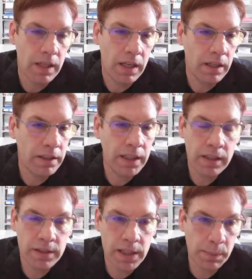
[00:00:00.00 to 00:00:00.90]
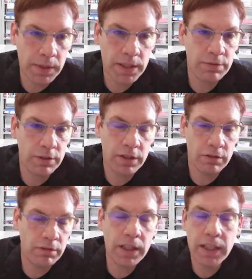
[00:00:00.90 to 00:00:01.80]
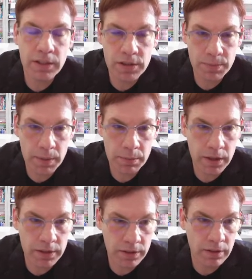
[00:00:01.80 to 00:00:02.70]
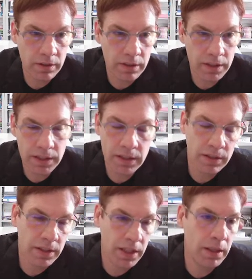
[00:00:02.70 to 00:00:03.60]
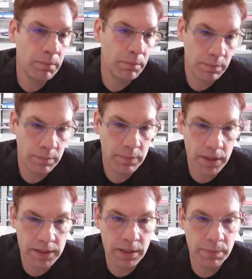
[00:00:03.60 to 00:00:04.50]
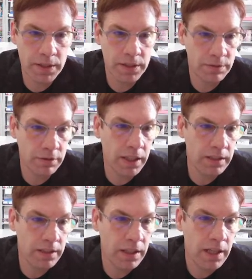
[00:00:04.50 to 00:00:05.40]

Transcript: I'd get a Japanese friend to read that newspaper article, and I'd time that Japanese friend,